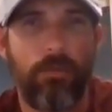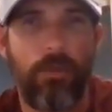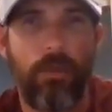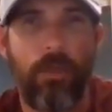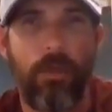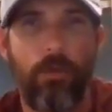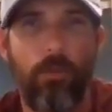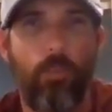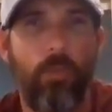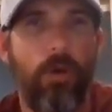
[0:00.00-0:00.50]

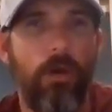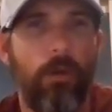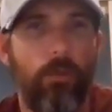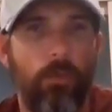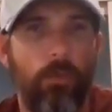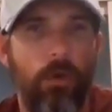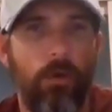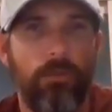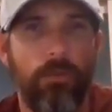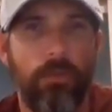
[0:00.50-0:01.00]

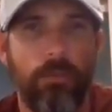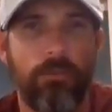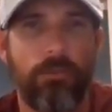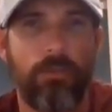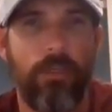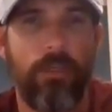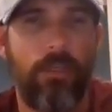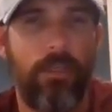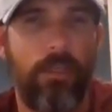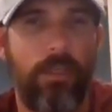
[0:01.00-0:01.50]
One won't. They'll
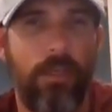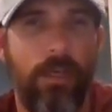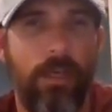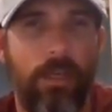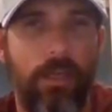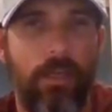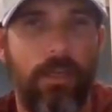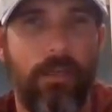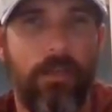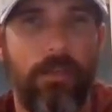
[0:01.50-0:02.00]
say
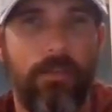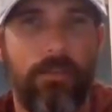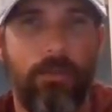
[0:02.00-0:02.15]
EIN.